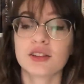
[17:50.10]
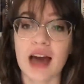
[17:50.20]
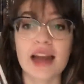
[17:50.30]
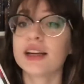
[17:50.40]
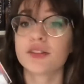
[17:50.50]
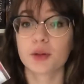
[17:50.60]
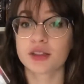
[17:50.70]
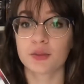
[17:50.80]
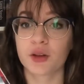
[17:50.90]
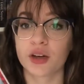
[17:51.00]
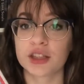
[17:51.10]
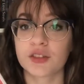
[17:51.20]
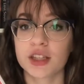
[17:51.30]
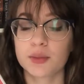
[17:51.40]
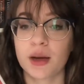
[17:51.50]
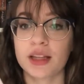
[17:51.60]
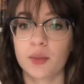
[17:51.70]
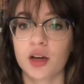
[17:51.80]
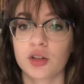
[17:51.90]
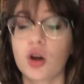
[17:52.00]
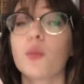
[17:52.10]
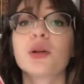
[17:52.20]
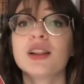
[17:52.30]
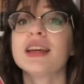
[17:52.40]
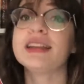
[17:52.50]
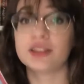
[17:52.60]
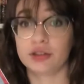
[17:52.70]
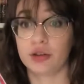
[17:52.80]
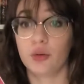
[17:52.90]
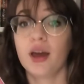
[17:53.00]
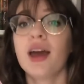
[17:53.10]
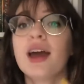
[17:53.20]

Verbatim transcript: any of the books from the Grishaverse by Leigh Bardugo, please do.